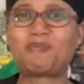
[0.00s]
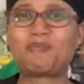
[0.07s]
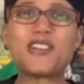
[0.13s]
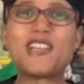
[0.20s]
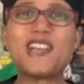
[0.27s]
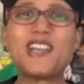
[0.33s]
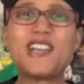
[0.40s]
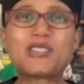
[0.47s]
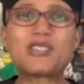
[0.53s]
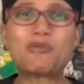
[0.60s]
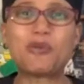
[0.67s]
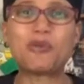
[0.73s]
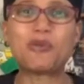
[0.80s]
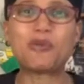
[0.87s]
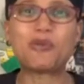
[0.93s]
Your
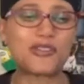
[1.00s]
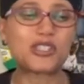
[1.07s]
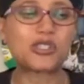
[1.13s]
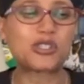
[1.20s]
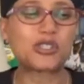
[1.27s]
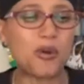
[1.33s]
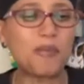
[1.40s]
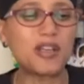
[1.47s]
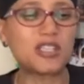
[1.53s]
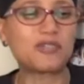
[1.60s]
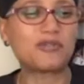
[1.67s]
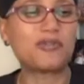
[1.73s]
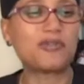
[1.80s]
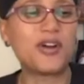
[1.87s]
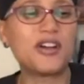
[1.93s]
guests will have
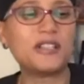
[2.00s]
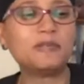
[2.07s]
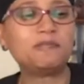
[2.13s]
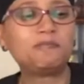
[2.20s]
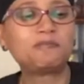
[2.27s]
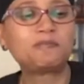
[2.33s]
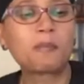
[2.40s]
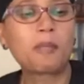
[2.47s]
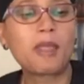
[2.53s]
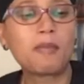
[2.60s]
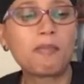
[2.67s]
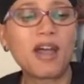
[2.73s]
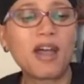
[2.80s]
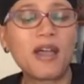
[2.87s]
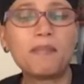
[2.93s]
so much
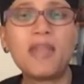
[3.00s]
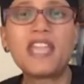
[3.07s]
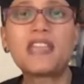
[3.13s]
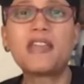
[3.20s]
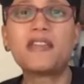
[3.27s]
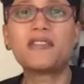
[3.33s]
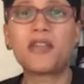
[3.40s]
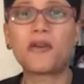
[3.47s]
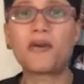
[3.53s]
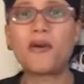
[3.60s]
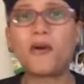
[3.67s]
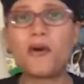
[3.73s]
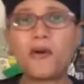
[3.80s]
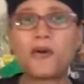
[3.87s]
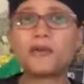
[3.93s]
fun by
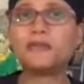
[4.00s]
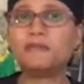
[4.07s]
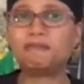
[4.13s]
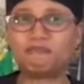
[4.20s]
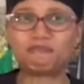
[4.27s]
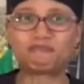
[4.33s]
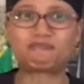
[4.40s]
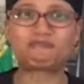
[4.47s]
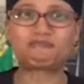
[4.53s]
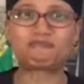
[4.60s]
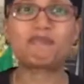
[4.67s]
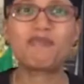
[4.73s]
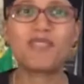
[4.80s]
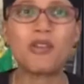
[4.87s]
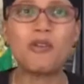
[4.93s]
making their own
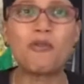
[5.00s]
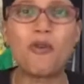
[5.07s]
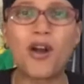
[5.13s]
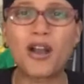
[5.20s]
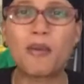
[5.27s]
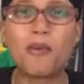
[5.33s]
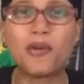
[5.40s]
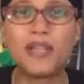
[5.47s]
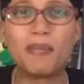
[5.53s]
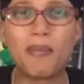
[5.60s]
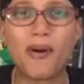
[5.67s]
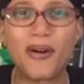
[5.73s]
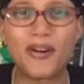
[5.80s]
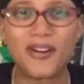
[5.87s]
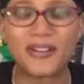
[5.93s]

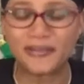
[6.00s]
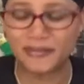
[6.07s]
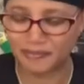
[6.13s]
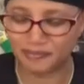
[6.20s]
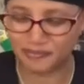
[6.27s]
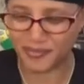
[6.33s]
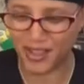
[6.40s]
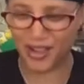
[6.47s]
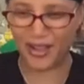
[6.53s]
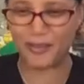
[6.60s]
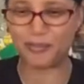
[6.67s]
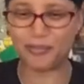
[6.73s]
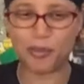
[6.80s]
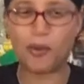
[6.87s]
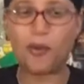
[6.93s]
guacamole bar
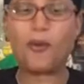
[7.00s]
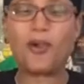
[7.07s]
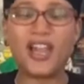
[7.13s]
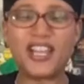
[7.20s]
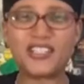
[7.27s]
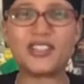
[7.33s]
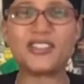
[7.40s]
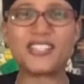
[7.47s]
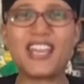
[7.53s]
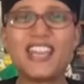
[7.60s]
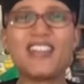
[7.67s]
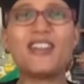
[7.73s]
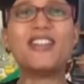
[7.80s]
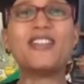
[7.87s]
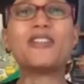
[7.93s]
bowl, I should
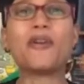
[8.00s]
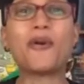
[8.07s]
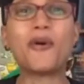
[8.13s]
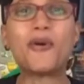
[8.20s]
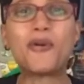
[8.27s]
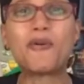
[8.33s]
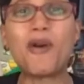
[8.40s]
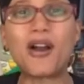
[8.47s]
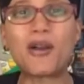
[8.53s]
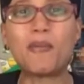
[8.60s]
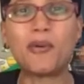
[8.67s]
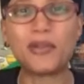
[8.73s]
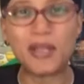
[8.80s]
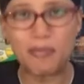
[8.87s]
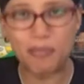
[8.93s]
say, their own
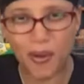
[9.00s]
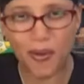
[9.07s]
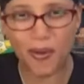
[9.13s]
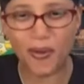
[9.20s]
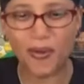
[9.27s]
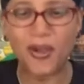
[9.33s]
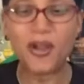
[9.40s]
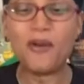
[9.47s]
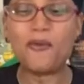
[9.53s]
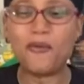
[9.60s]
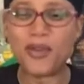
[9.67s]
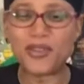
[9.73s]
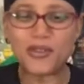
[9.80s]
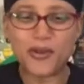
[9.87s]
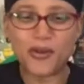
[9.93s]
guacamole bowl
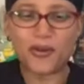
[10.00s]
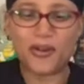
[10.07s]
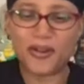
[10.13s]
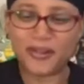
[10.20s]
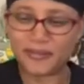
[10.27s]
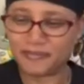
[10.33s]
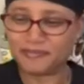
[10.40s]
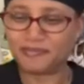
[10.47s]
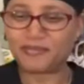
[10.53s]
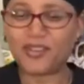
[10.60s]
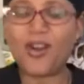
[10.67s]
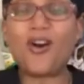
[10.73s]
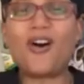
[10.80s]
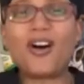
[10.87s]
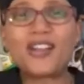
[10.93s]
with your
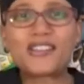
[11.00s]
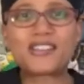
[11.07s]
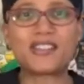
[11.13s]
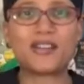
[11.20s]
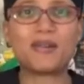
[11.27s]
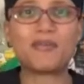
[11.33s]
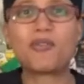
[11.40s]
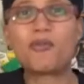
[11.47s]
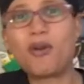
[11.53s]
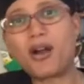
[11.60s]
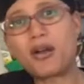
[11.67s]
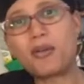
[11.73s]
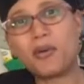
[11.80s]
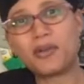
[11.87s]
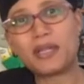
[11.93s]
awesome
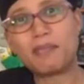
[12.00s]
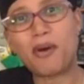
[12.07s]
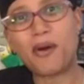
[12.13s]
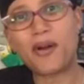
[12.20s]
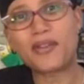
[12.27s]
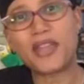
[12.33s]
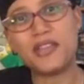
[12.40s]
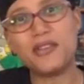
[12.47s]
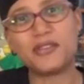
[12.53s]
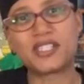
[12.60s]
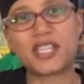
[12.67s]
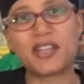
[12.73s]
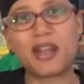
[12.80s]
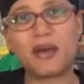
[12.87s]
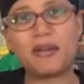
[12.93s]
guacamole bar that you
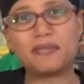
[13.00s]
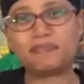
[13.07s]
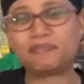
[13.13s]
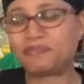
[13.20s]
set up.